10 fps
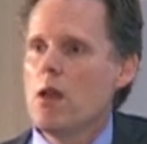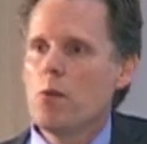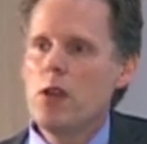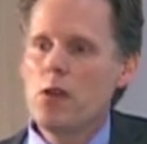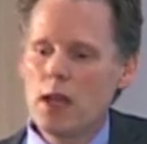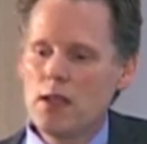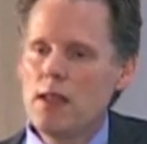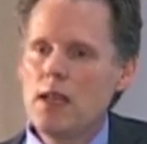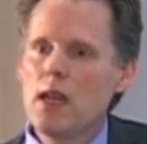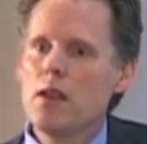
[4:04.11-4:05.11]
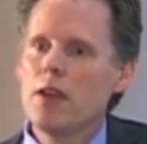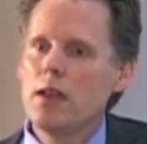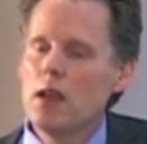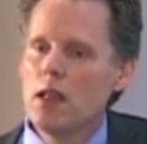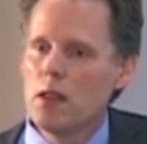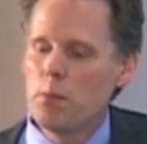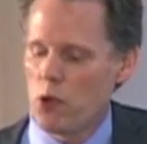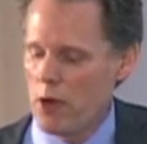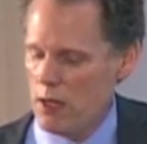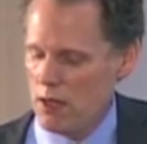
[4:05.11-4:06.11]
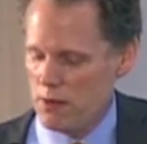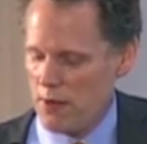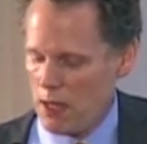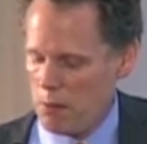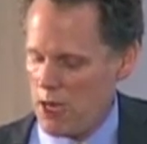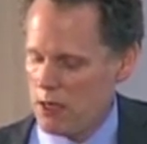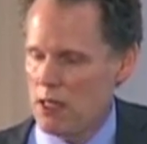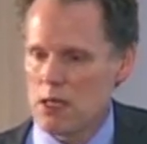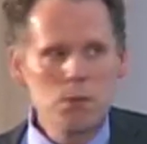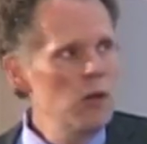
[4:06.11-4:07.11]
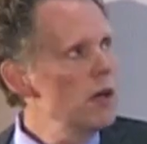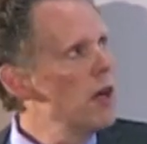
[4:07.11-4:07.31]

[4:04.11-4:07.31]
When you get to the end of it, the point this fellow makes in this book